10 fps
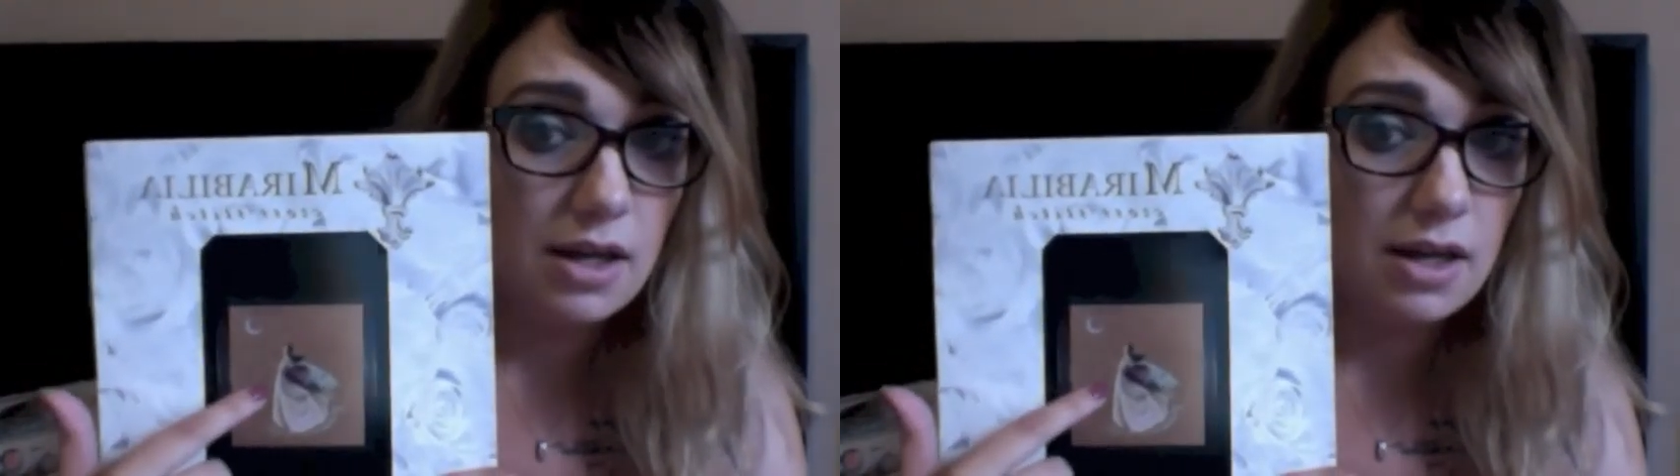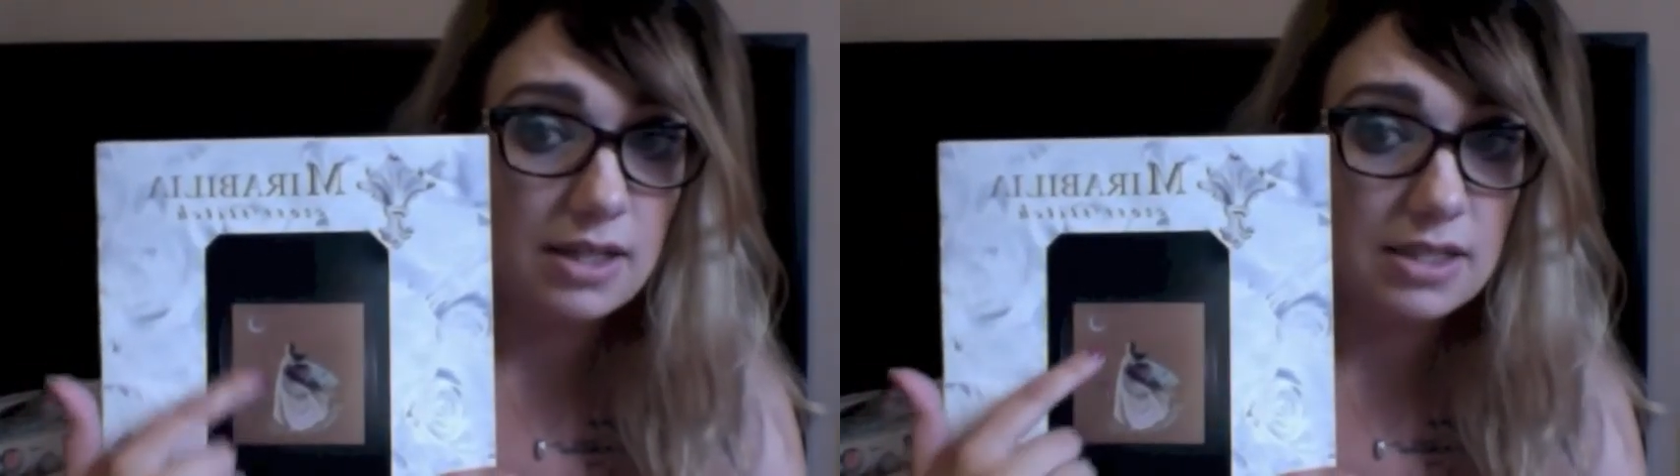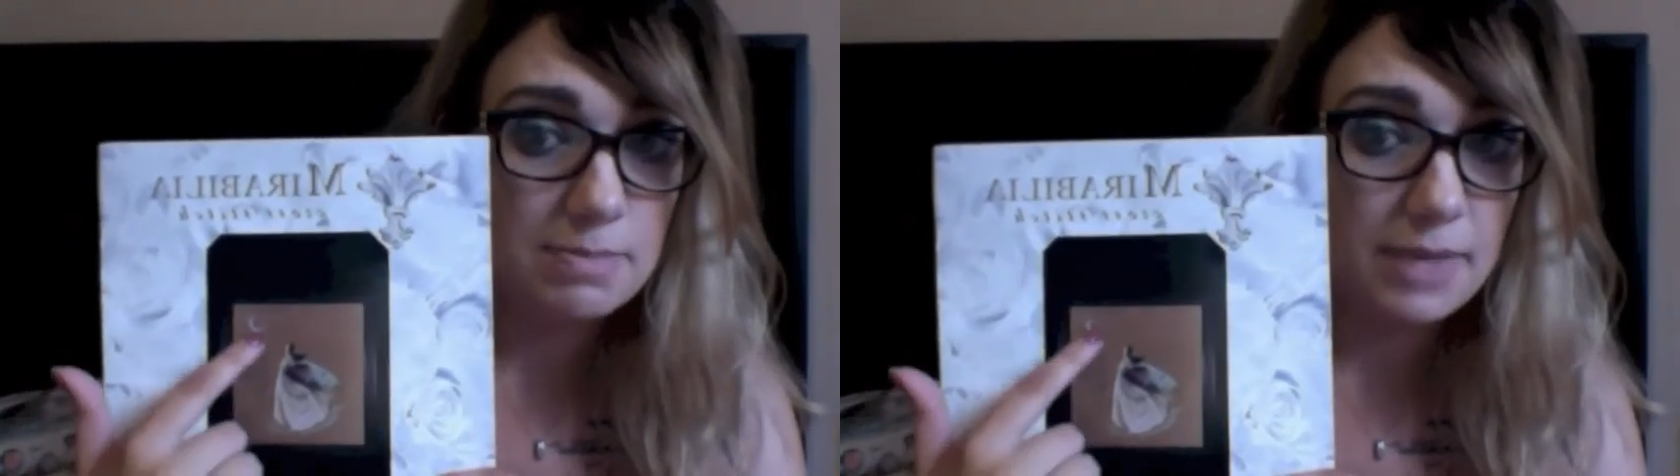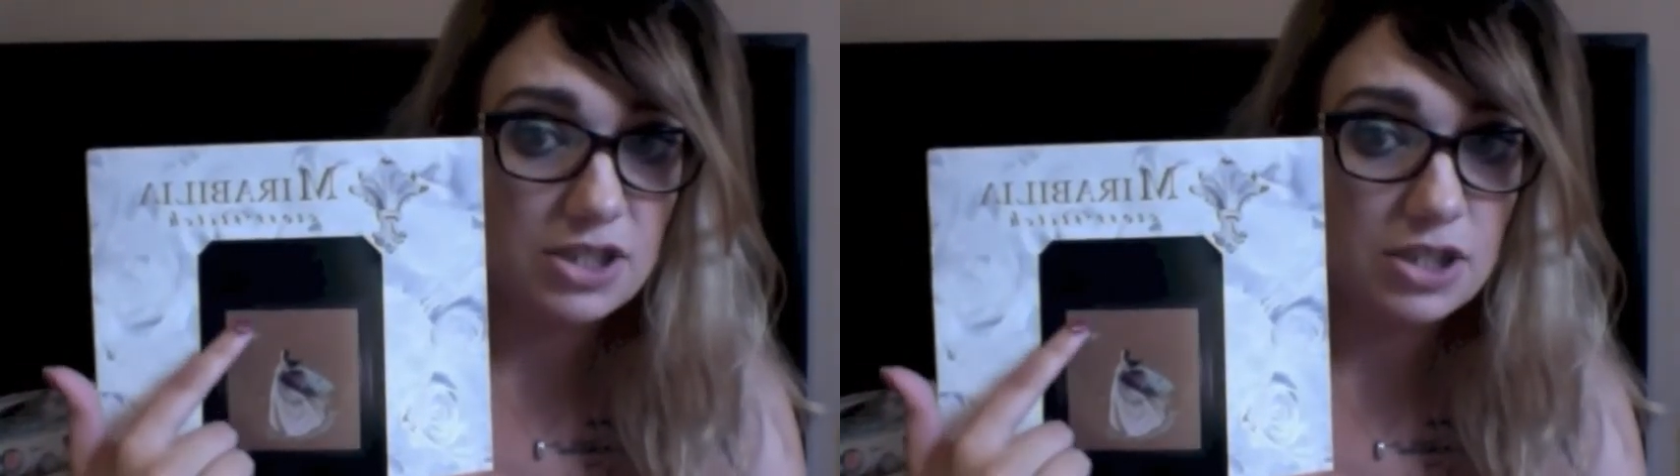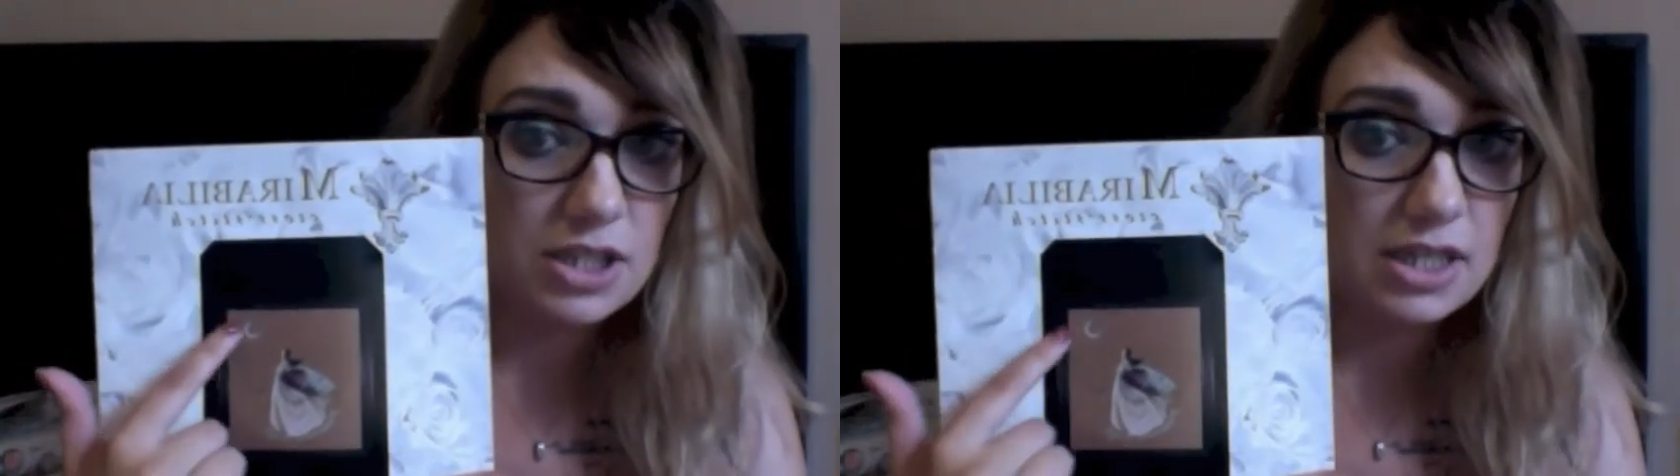
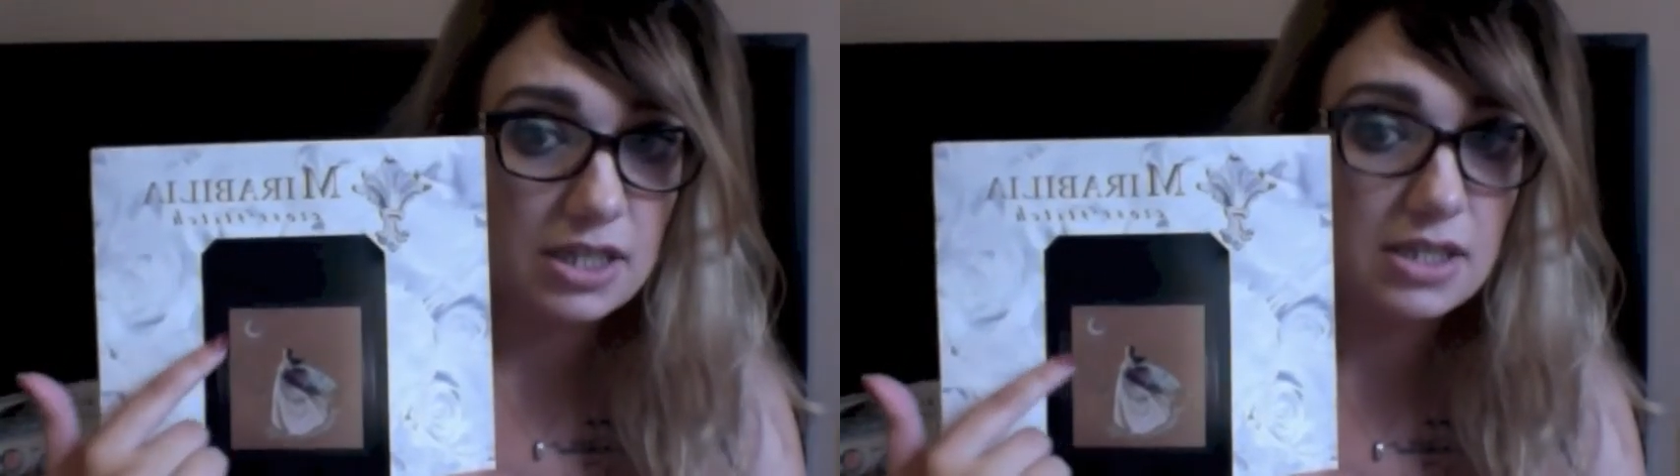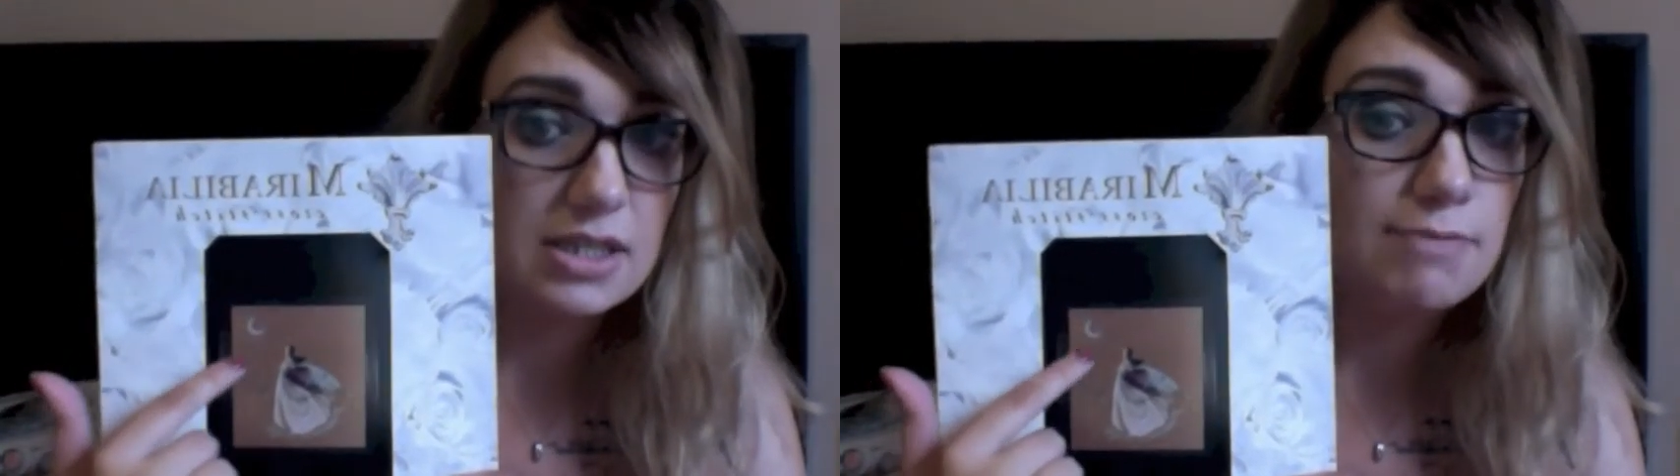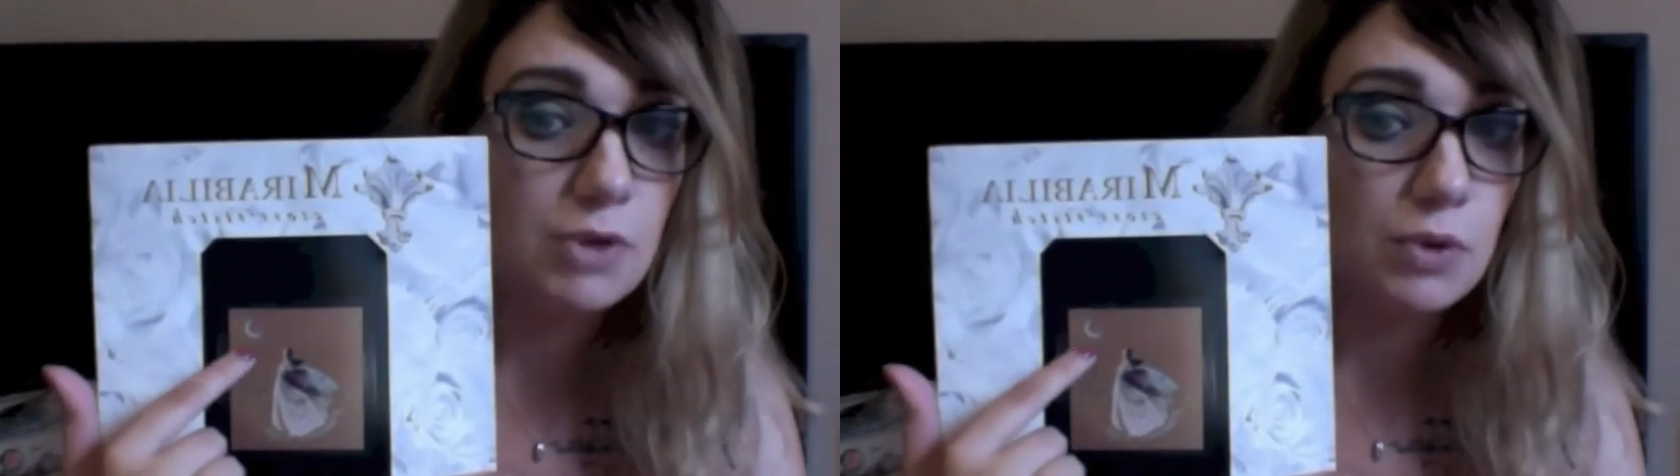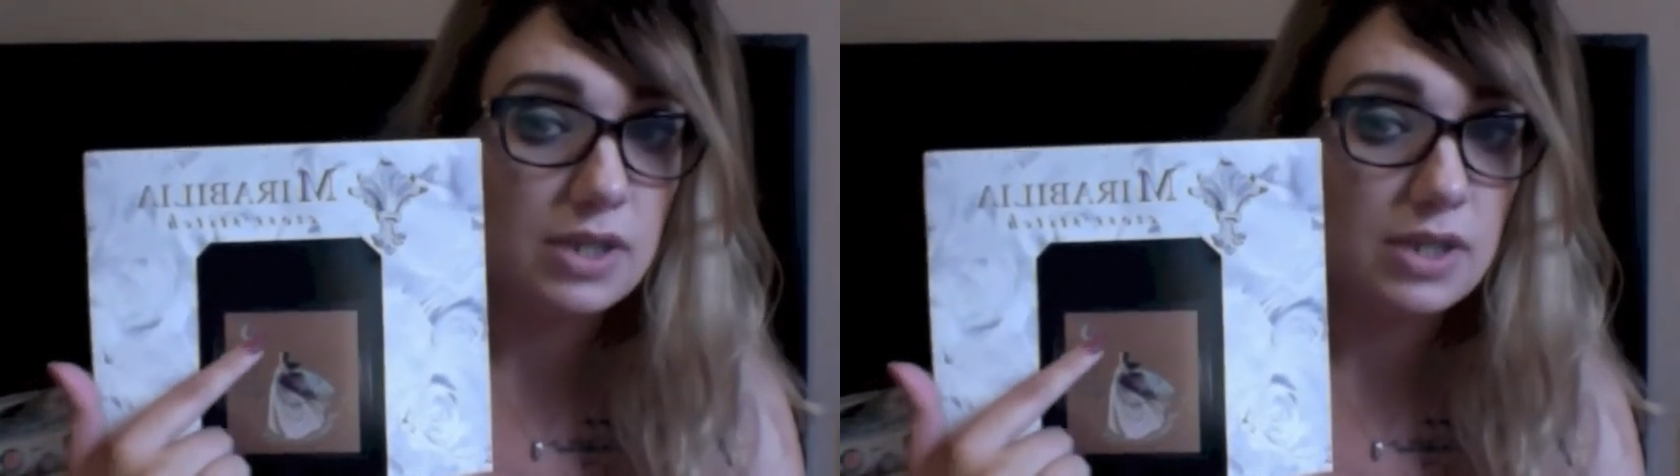especially in this moon,